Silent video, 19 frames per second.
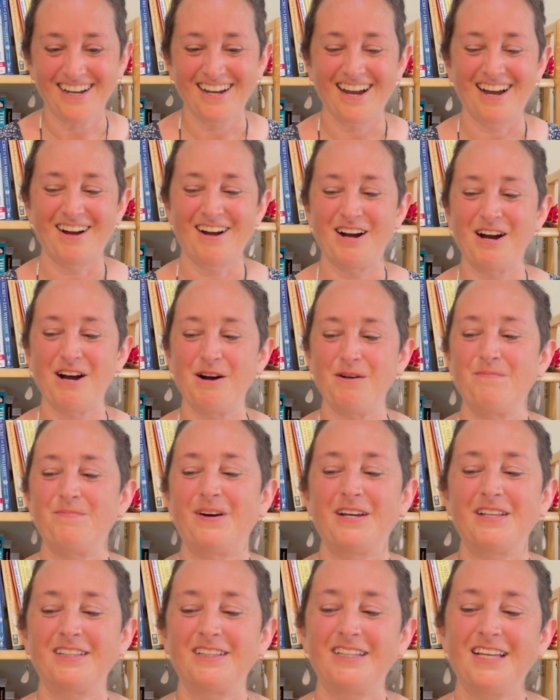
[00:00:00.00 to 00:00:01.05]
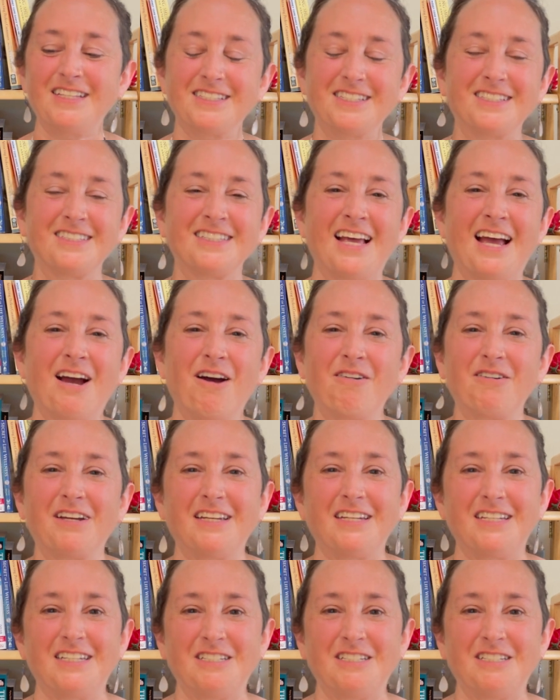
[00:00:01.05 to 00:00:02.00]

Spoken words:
But let's now get